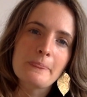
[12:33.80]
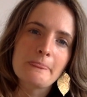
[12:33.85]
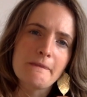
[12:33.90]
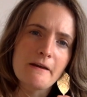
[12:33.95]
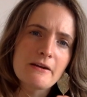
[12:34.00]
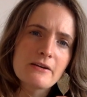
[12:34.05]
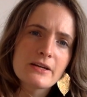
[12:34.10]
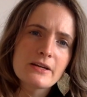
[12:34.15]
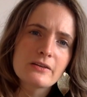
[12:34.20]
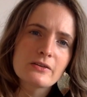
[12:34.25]

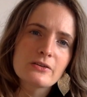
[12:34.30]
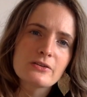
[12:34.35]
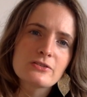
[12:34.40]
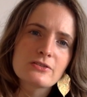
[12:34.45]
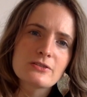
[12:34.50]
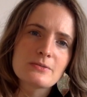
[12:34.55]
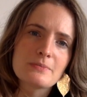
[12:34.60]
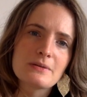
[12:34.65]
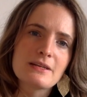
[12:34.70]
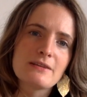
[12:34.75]
very
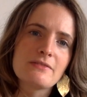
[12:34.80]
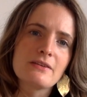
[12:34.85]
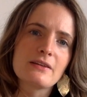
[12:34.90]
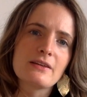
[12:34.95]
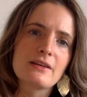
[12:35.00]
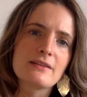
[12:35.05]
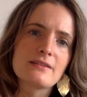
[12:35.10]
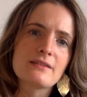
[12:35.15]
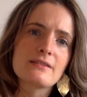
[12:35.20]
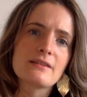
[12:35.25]
unconscious belief that
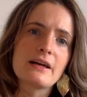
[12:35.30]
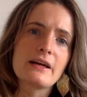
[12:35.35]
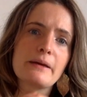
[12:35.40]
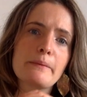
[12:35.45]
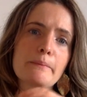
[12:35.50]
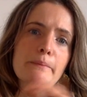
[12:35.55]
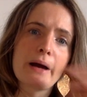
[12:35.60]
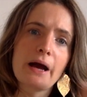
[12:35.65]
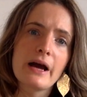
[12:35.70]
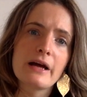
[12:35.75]
there's this like
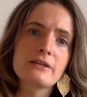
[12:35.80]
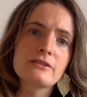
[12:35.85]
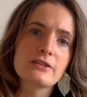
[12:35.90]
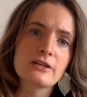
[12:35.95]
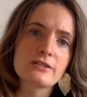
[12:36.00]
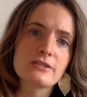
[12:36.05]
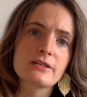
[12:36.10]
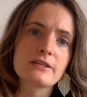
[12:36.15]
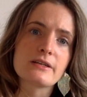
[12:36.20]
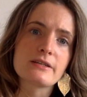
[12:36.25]
man
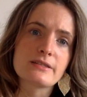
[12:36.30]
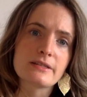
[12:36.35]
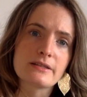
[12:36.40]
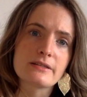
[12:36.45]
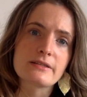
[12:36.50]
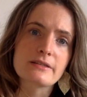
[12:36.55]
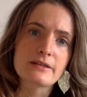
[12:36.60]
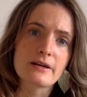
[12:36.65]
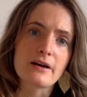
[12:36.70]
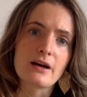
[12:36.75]
judging us in
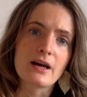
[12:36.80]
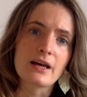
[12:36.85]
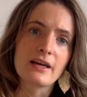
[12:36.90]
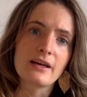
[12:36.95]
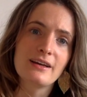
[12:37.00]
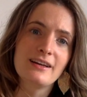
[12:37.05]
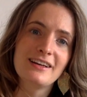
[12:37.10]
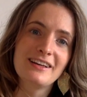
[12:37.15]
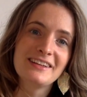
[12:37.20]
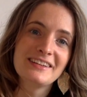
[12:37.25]
the sky.
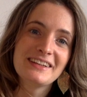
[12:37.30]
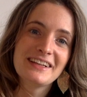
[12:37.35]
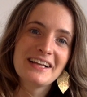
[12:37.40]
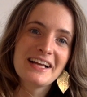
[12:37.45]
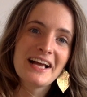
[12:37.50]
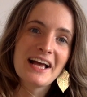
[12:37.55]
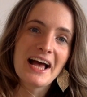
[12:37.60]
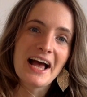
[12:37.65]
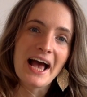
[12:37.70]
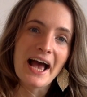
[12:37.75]

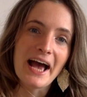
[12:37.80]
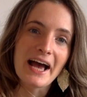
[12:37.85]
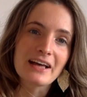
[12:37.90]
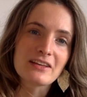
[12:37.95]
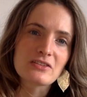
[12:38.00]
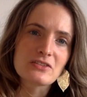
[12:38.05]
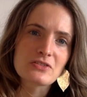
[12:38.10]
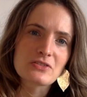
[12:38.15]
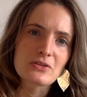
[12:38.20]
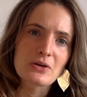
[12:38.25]

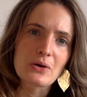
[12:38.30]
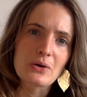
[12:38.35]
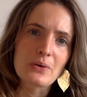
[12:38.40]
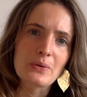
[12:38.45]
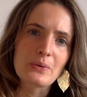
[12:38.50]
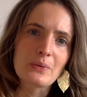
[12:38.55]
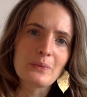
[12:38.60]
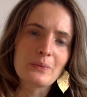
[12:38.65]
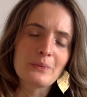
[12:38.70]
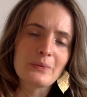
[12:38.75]
And
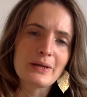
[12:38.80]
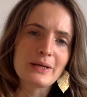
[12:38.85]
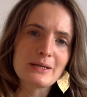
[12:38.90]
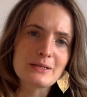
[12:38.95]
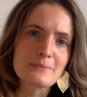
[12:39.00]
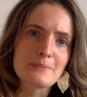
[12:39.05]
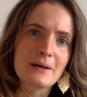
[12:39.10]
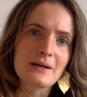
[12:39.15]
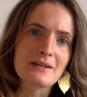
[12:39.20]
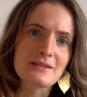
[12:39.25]
so we need
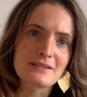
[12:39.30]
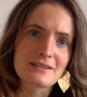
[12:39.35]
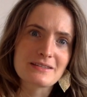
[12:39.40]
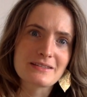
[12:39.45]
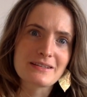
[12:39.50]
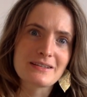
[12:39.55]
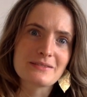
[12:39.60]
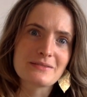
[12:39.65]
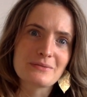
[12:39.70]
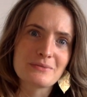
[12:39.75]
to punish
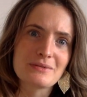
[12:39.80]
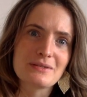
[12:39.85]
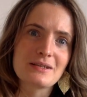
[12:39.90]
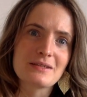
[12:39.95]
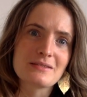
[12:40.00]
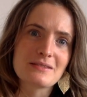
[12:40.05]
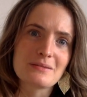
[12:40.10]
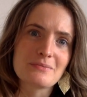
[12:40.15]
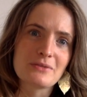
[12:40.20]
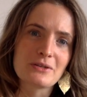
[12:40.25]
ourselves if we've
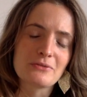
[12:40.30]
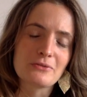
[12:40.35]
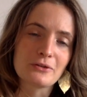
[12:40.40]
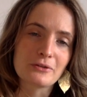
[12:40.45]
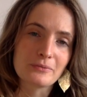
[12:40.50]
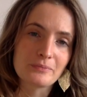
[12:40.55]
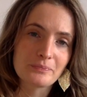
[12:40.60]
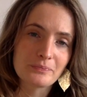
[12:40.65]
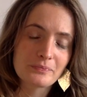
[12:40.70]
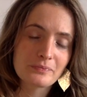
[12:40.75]
done something
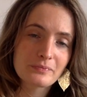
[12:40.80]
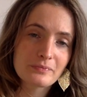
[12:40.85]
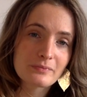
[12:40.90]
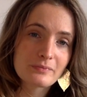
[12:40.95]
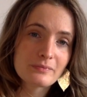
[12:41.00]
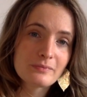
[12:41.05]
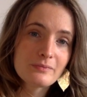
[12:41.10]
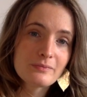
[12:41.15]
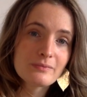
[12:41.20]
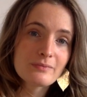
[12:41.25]
wrong.
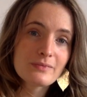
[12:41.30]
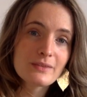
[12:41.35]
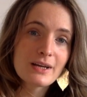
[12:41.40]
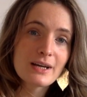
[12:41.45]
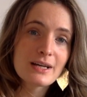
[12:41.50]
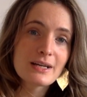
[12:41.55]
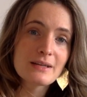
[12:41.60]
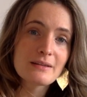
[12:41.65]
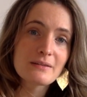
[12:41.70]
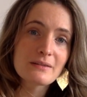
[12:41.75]

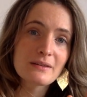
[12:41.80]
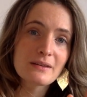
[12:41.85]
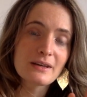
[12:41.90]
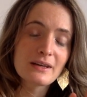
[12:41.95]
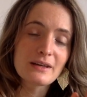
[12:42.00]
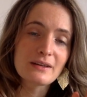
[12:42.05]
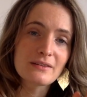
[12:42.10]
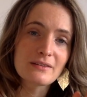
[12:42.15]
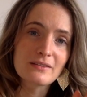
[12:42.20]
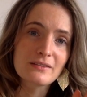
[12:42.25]
And
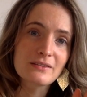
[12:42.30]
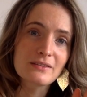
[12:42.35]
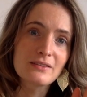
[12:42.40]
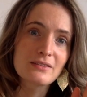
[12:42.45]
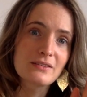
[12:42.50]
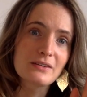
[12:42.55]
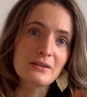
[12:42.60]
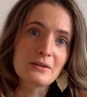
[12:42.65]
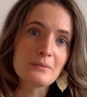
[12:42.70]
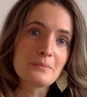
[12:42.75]
it's
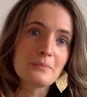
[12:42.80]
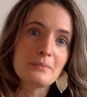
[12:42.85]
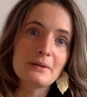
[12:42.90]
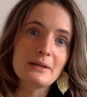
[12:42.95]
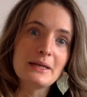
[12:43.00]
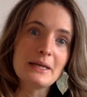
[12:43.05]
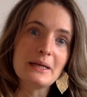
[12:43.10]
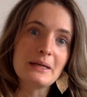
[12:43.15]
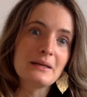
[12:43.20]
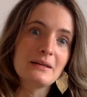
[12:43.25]
just a
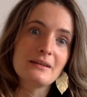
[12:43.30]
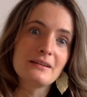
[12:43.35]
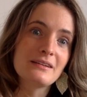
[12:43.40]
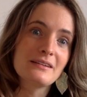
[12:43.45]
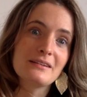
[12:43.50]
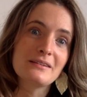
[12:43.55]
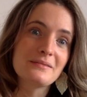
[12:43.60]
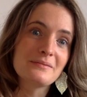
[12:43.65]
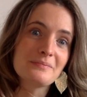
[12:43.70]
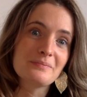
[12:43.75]
complete
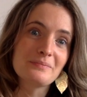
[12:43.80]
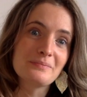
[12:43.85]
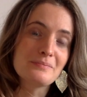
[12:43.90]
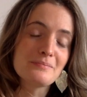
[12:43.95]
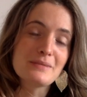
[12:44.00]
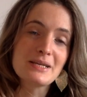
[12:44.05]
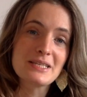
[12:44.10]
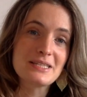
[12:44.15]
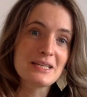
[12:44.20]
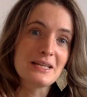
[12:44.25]

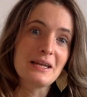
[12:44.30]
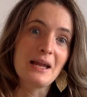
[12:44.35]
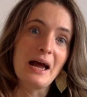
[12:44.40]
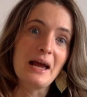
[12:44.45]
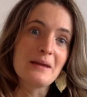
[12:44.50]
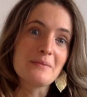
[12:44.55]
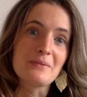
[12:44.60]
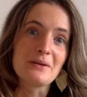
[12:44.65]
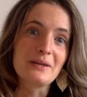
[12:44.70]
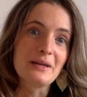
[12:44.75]

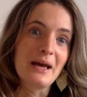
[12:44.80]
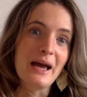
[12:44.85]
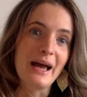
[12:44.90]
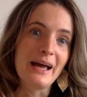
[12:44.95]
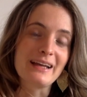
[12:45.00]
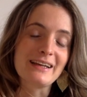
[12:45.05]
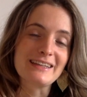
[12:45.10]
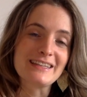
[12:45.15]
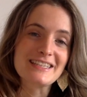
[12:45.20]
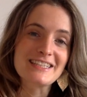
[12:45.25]
misalignment,
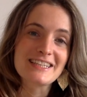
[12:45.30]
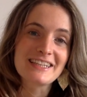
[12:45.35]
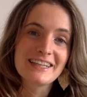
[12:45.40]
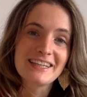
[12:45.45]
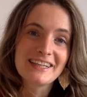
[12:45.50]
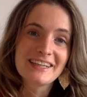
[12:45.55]
and